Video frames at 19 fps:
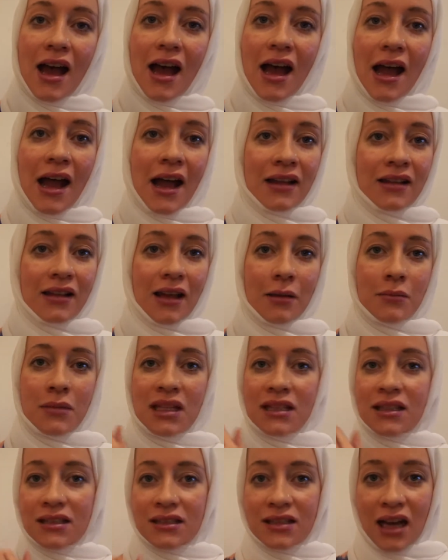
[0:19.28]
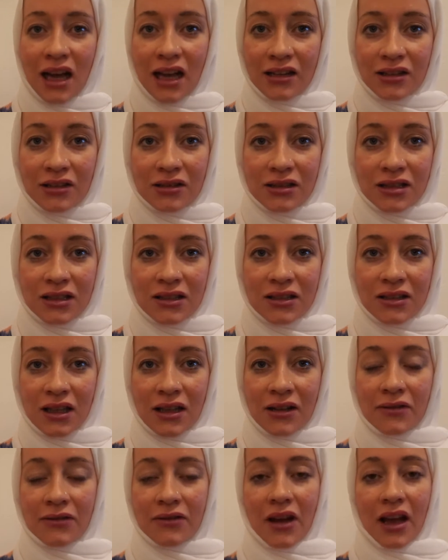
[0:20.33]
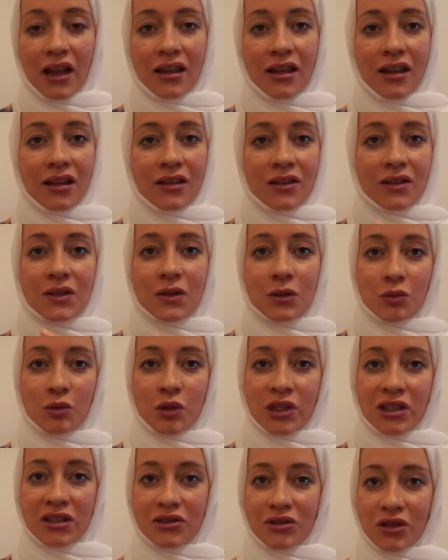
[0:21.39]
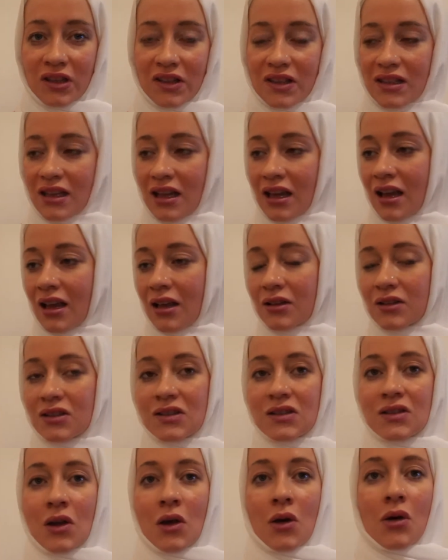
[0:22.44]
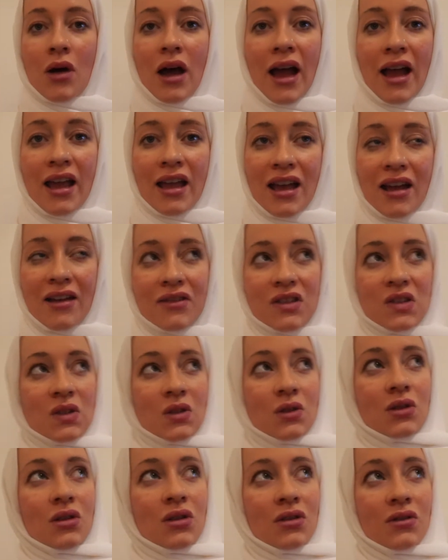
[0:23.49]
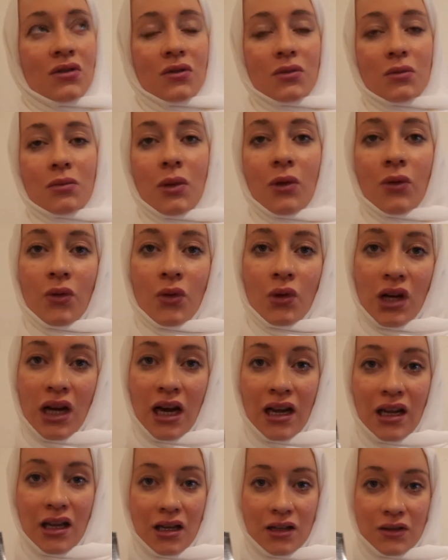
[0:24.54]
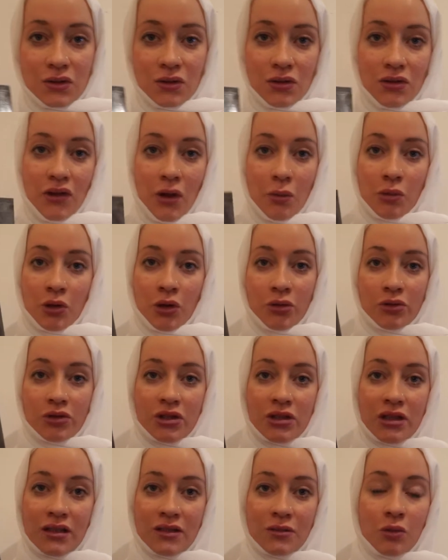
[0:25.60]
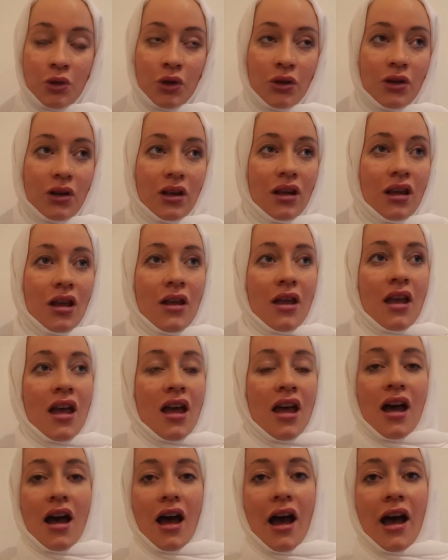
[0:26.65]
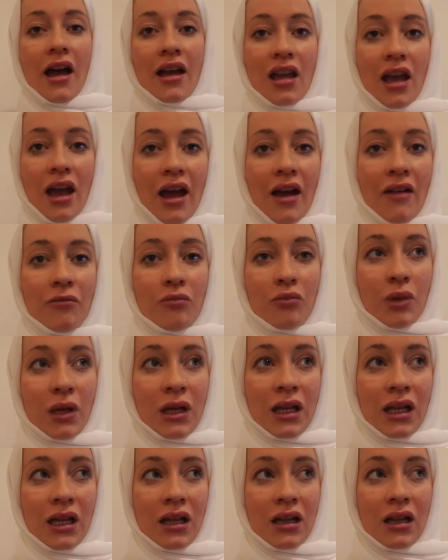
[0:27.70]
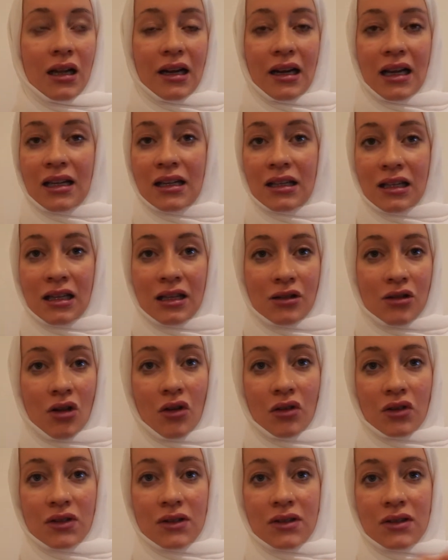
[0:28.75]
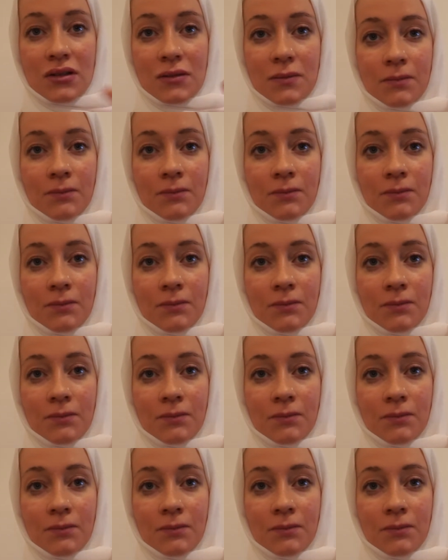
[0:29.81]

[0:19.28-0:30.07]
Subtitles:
And I mean, the title itself I think is super interesting. So I have before I approached this book, I have been lately just